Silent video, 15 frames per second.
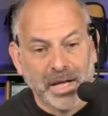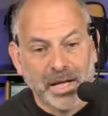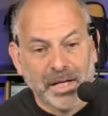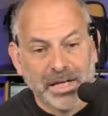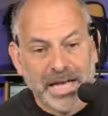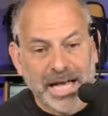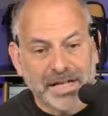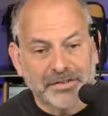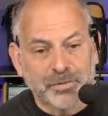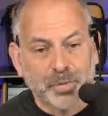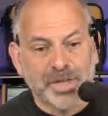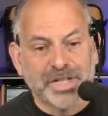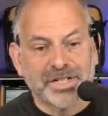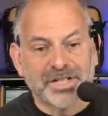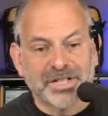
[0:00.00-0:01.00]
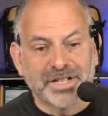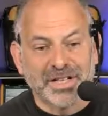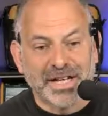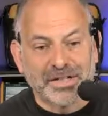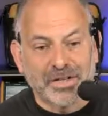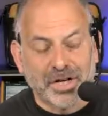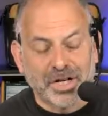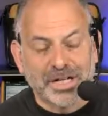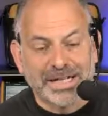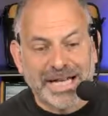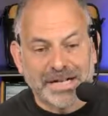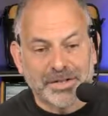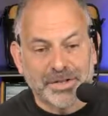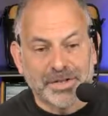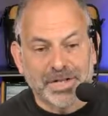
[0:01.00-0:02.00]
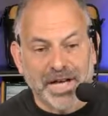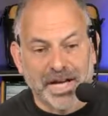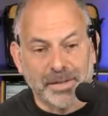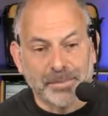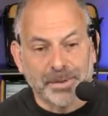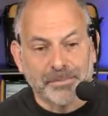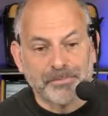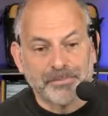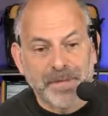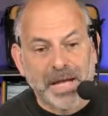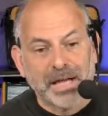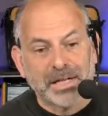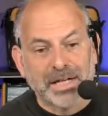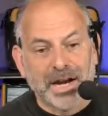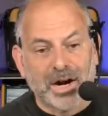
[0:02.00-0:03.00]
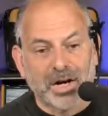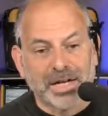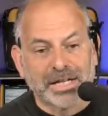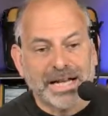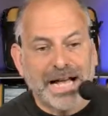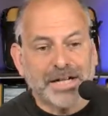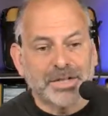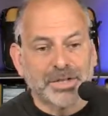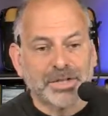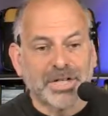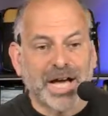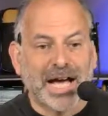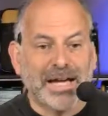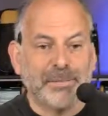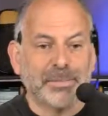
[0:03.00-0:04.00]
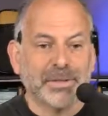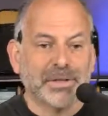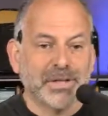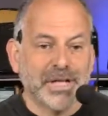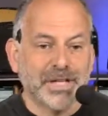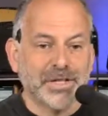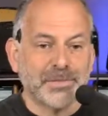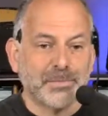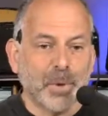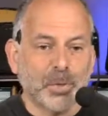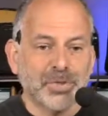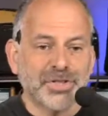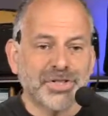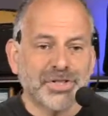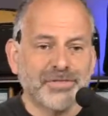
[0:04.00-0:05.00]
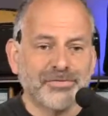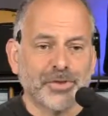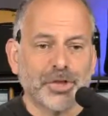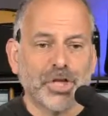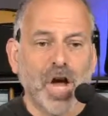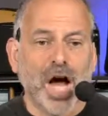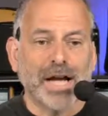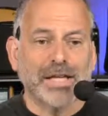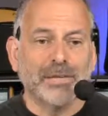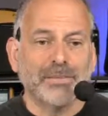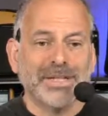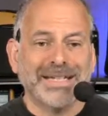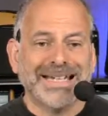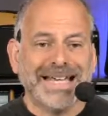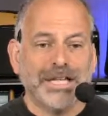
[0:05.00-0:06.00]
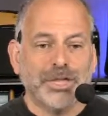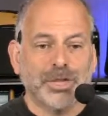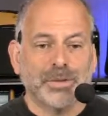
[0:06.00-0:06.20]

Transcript: Next, we can select our connector type. Now, our connector type is mostly for documentation